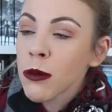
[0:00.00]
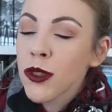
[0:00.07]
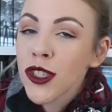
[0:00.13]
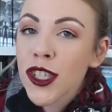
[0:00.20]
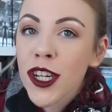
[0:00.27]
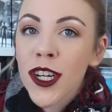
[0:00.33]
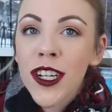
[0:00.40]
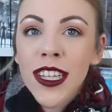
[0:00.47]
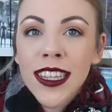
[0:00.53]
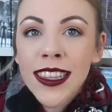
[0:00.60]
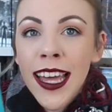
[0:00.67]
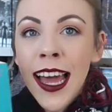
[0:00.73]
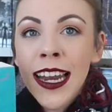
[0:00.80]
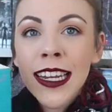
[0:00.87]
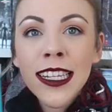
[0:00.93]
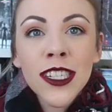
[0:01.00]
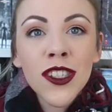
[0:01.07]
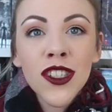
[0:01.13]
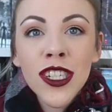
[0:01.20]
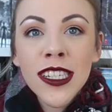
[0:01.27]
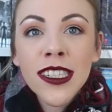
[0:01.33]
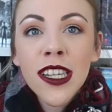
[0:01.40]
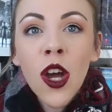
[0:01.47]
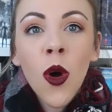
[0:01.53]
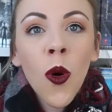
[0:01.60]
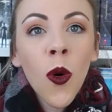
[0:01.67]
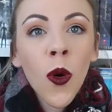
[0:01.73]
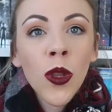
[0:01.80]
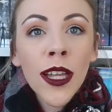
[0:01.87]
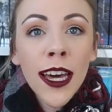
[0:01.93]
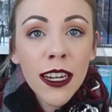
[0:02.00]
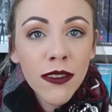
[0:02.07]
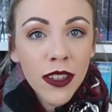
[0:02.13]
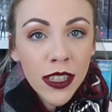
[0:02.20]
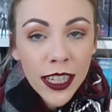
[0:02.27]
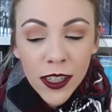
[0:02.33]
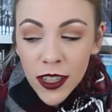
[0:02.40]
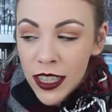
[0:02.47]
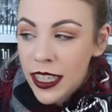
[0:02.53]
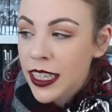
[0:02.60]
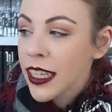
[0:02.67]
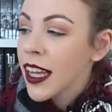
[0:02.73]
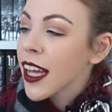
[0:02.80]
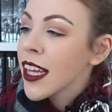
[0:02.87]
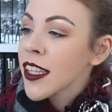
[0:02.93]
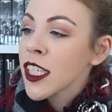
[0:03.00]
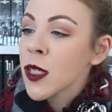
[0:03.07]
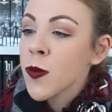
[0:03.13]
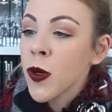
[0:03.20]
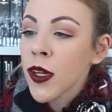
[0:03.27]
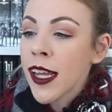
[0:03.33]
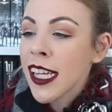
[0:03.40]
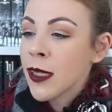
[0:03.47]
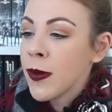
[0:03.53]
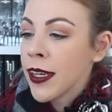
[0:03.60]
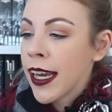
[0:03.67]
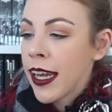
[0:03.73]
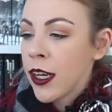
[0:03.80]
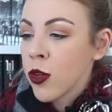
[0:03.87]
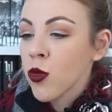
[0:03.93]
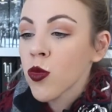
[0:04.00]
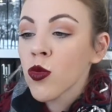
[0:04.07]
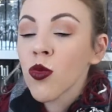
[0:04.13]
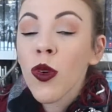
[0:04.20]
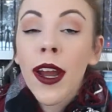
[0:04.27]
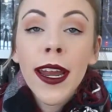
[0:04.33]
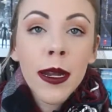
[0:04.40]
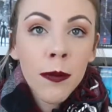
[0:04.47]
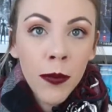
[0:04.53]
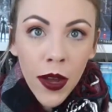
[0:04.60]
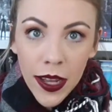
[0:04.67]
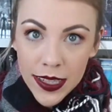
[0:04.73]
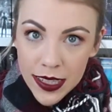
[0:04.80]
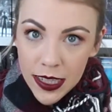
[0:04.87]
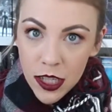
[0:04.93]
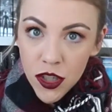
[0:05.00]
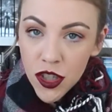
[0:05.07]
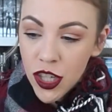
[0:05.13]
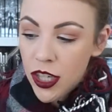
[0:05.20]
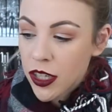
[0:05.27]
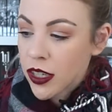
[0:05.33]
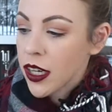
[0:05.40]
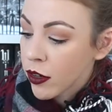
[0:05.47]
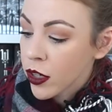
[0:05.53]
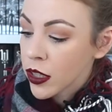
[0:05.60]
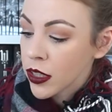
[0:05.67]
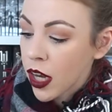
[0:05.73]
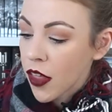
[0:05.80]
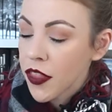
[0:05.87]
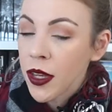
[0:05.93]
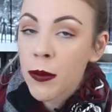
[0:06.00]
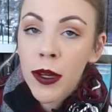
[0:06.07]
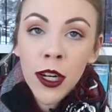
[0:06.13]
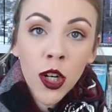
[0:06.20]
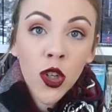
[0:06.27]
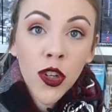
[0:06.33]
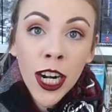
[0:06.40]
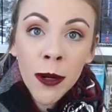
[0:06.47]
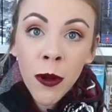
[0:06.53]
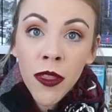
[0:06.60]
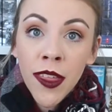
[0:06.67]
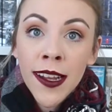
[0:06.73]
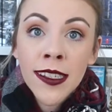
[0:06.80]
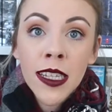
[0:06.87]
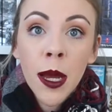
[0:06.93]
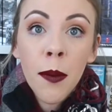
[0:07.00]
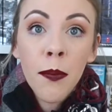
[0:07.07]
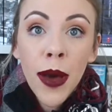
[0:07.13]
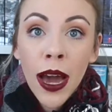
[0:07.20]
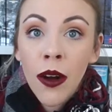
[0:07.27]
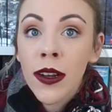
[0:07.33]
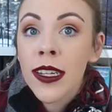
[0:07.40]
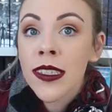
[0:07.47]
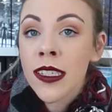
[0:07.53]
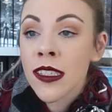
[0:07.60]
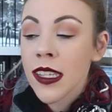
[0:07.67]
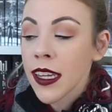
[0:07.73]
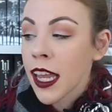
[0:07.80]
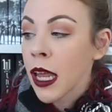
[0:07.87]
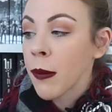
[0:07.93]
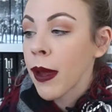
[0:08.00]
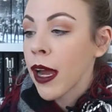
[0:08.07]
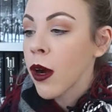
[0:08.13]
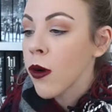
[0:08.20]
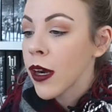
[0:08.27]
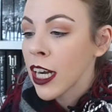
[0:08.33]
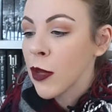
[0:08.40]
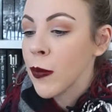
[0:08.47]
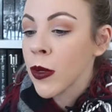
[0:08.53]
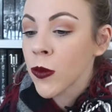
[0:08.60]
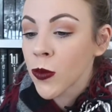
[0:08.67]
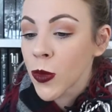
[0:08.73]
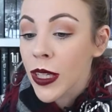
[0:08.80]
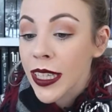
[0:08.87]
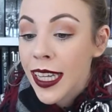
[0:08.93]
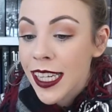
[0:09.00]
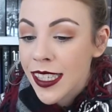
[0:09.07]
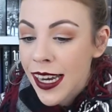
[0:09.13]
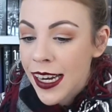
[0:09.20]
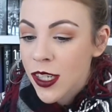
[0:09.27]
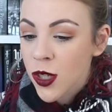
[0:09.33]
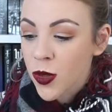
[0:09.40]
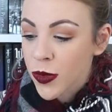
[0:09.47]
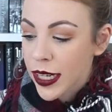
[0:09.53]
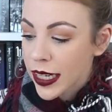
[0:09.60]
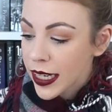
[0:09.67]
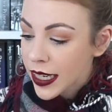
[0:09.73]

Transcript: I'm sure that that is just a whole lot of hilarity. This book has been getting great buzz this year. I've heard nothing but incredible things about it since it came out, and I've been really excited to read